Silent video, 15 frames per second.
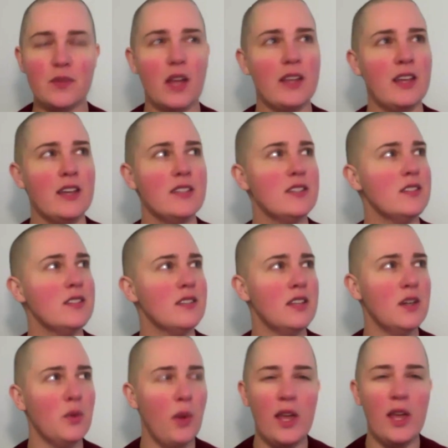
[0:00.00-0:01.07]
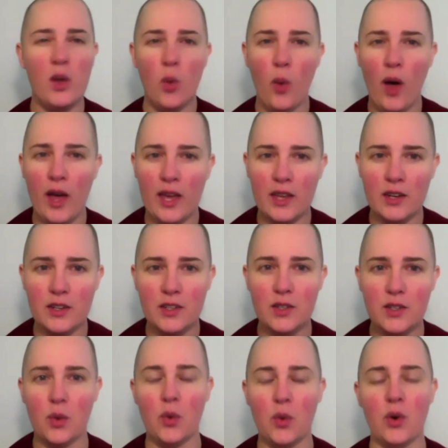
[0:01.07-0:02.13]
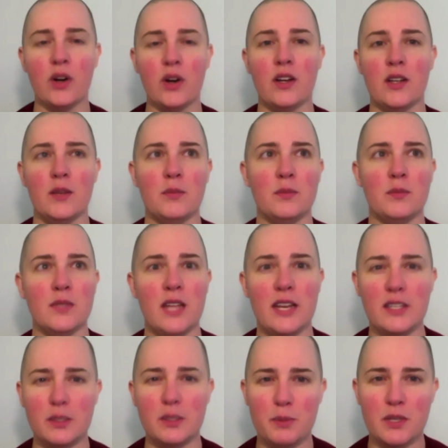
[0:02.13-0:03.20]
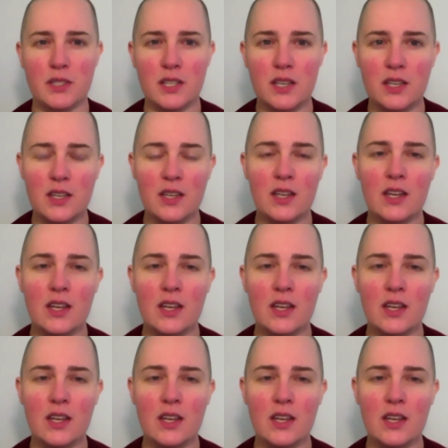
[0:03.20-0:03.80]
guess, in a way quieter or less busy,